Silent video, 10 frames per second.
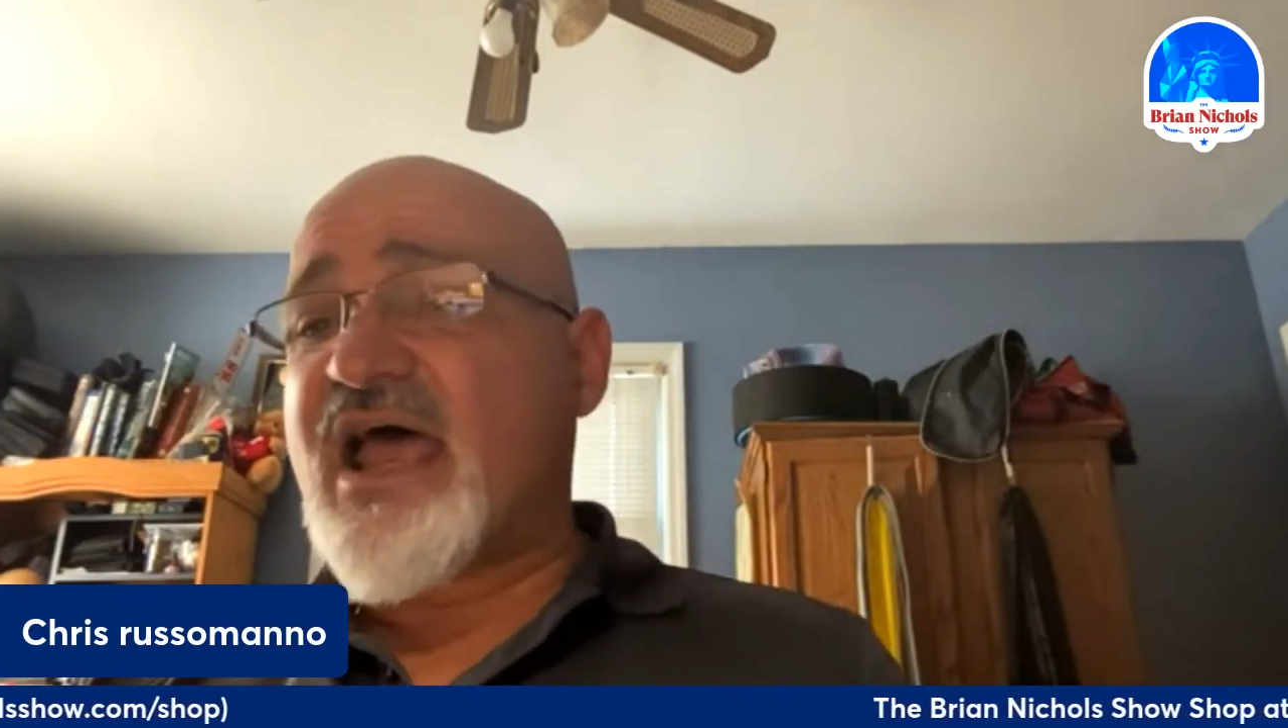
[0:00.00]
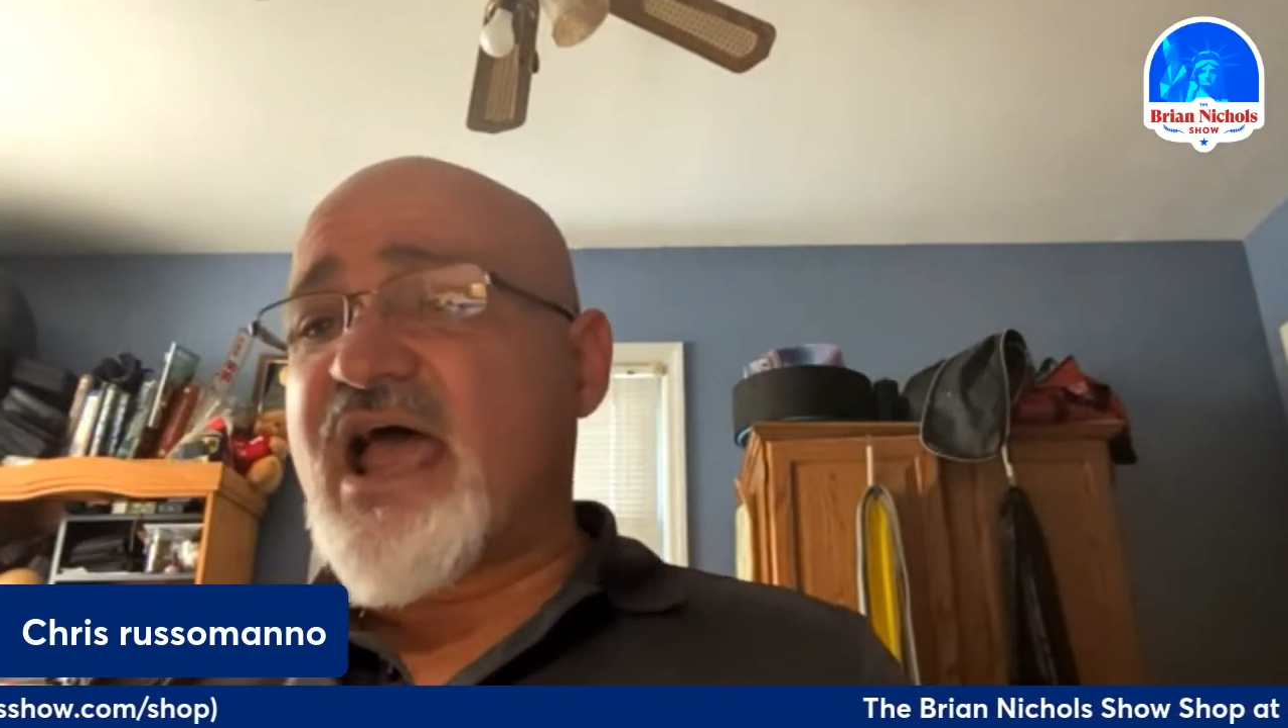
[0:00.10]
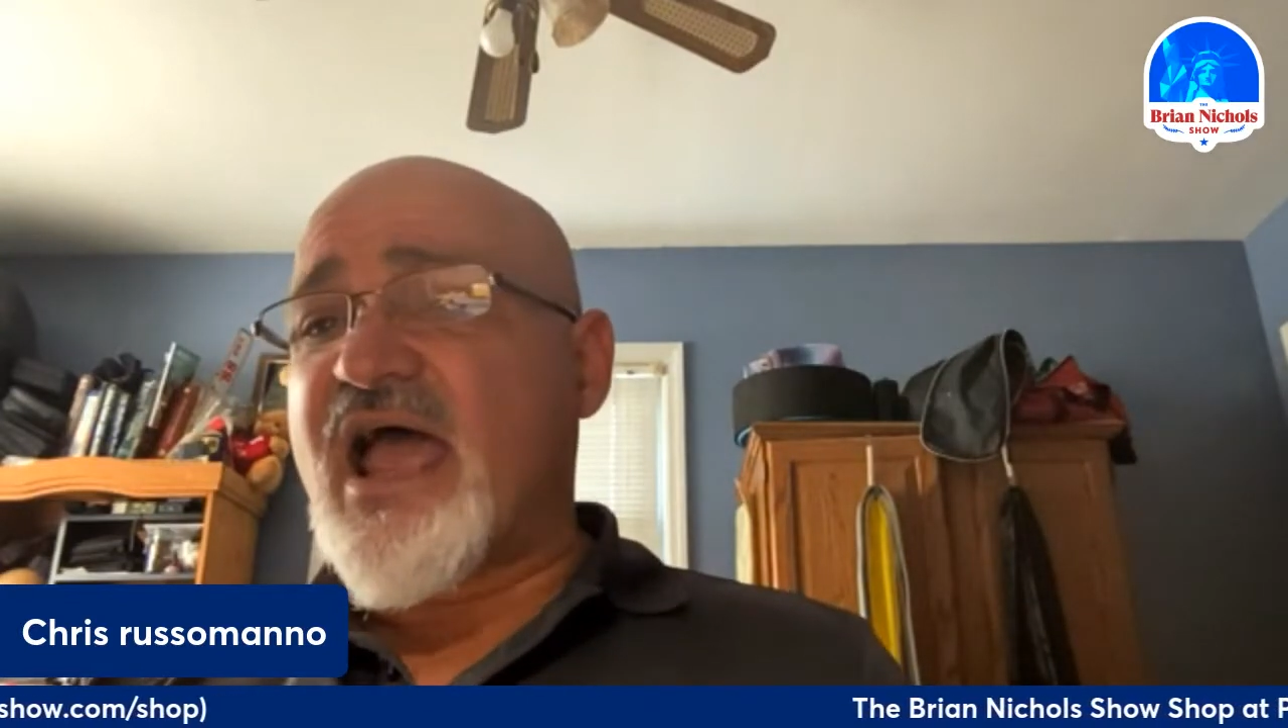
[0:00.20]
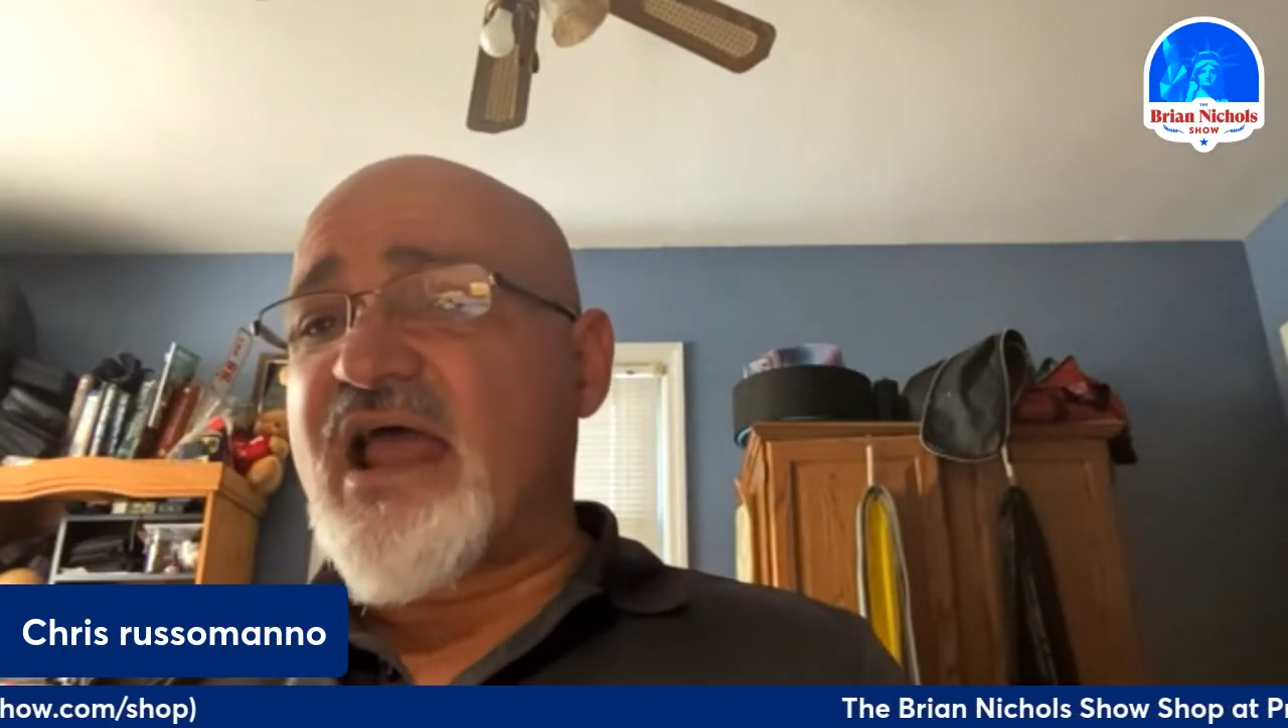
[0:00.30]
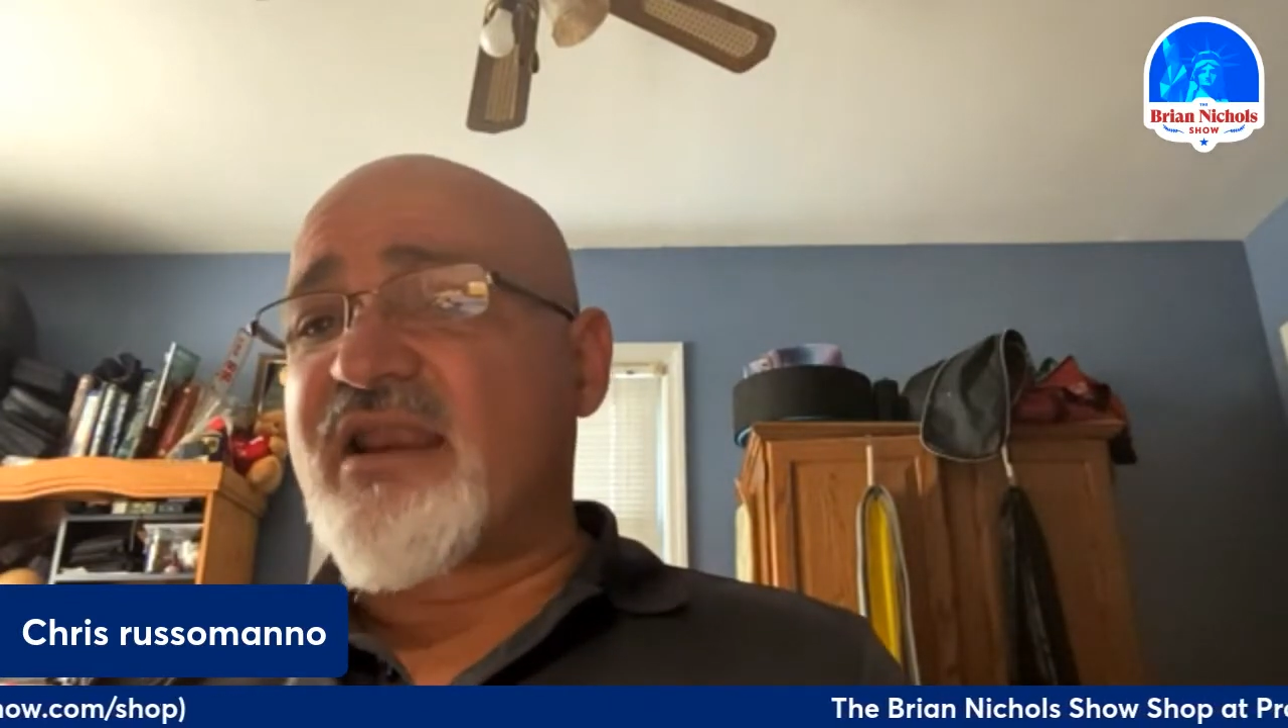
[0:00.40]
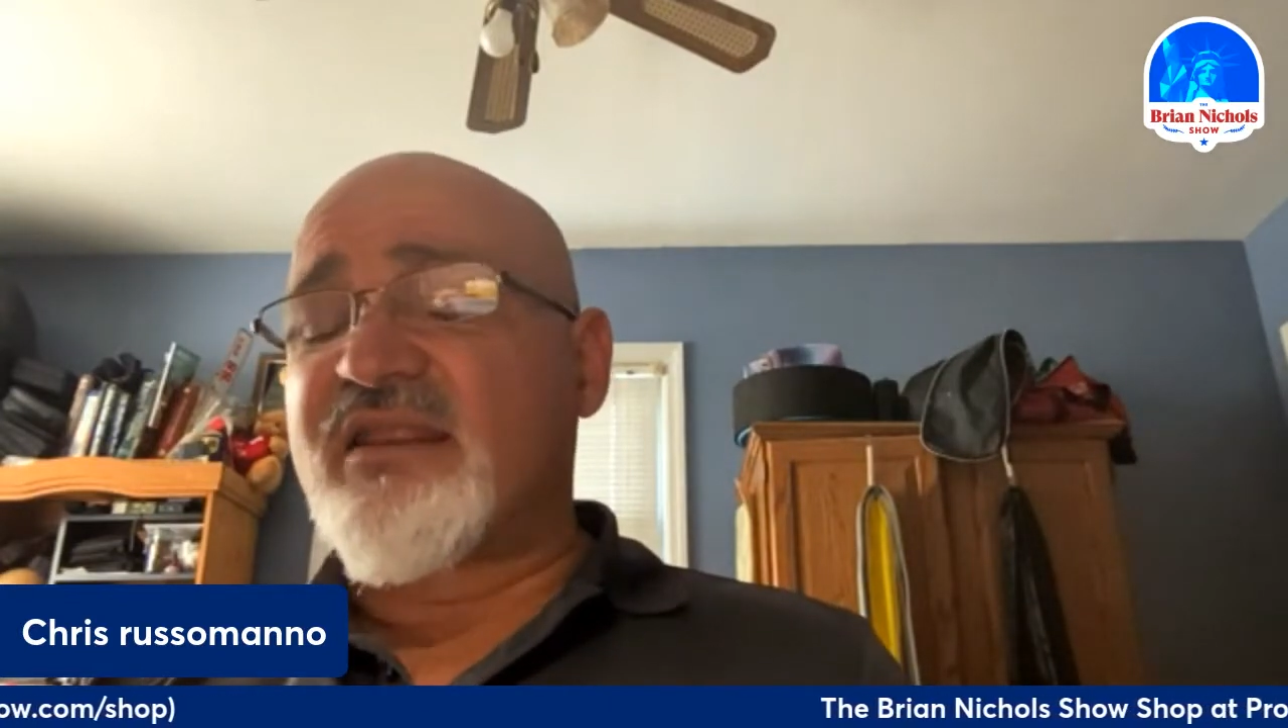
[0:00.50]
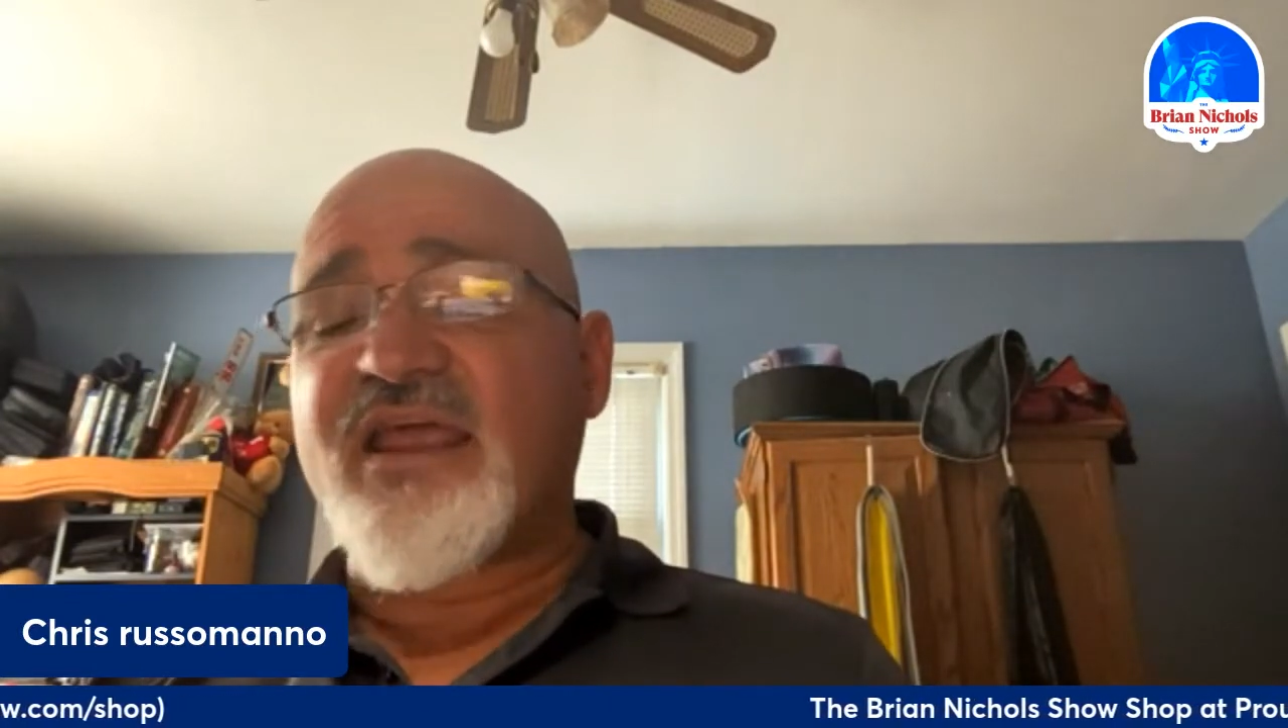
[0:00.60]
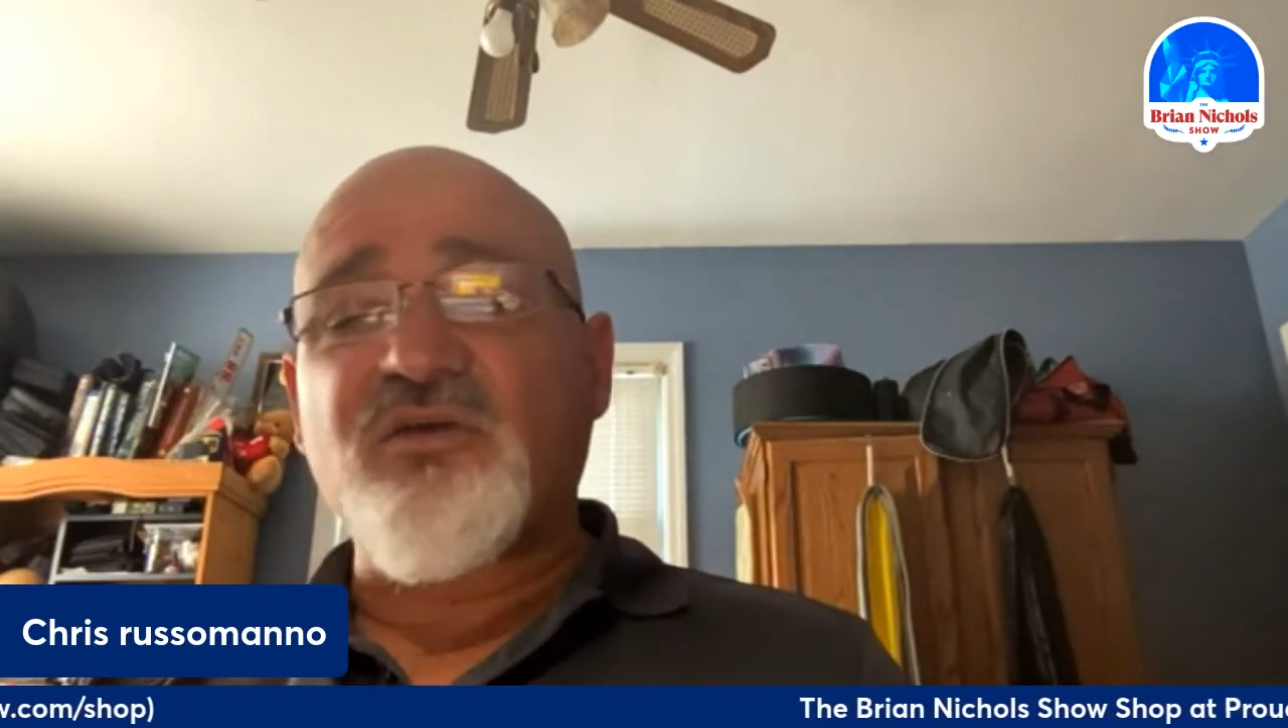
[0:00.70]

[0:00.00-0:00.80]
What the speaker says: and then